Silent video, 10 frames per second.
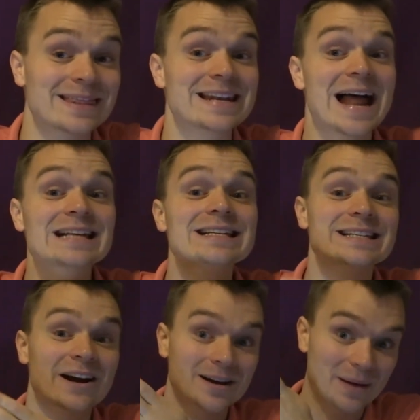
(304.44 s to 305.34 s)
the
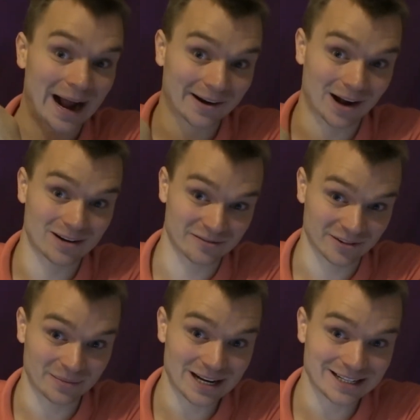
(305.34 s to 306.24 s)
necessary background
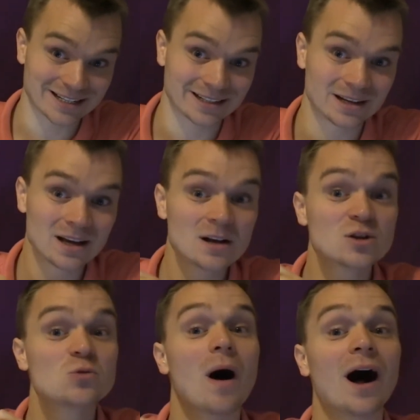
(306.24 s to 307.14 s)
information
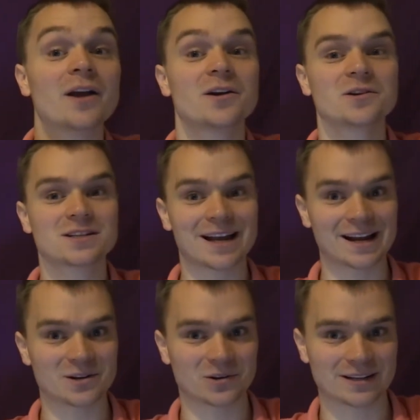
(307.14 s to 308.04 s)
to
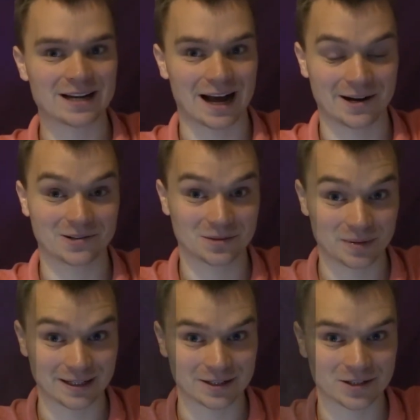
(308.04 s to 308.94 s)
understand your entire
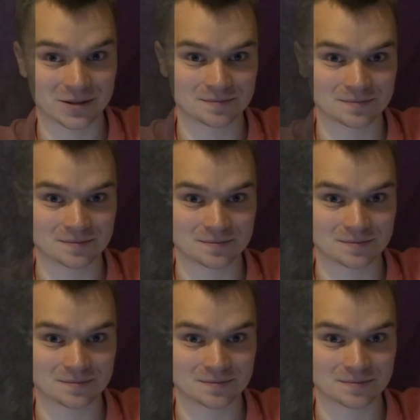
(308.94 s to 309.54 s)
speech. The most